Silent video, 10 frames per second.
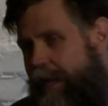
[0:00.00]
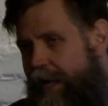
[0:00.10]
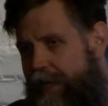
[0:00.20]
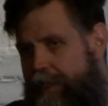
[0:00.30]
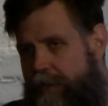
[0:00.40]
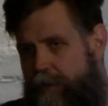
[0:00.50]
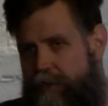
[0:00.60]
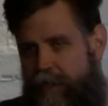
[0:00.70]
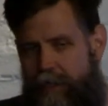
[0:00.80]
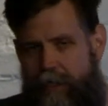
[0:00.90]
and it
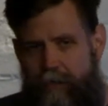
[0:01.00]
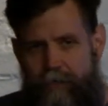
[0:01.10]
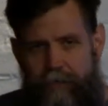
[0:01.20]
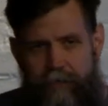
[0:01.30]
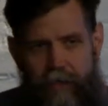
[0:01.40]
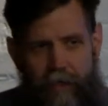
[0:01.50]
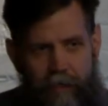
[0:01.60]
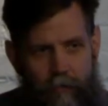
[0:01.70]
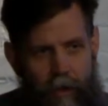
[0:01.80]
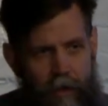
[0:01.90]
knows how to use
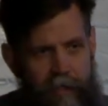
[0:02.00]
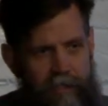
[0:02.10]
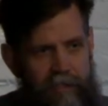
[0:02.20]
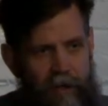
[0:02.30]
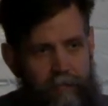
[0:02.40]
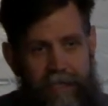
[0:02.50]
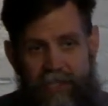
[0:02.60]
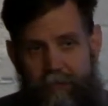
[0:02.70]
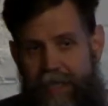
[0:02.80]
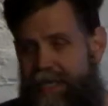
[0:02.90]
Quagga to talk
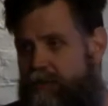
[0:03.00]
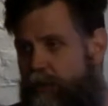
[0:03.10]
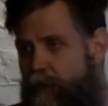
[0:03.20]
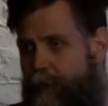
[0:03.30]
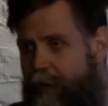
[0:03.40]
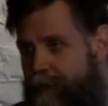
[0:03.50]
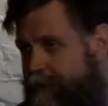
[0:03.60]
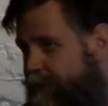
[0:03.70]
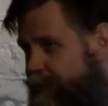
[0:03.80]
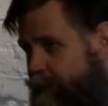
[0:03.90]
BGP to your
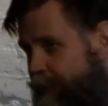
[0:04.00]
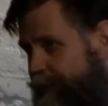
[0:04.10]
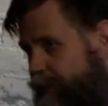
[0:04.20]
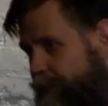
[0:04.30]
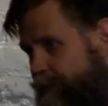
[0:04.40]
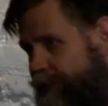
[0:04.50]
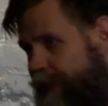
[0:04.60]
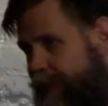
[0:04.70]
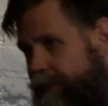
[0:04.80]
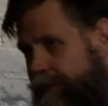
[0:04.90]
routers if you want to peer them with
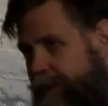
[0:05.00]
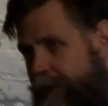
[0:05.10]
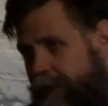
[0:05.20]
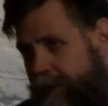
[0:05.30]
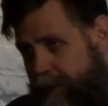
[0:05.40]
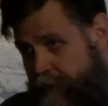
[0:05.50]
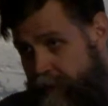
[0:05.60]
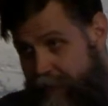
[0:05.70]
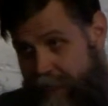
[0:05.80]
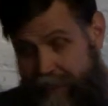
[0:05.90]
that.
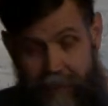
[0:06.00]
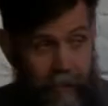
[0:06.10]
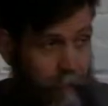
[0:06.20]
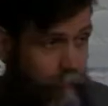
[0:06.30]
So the idea here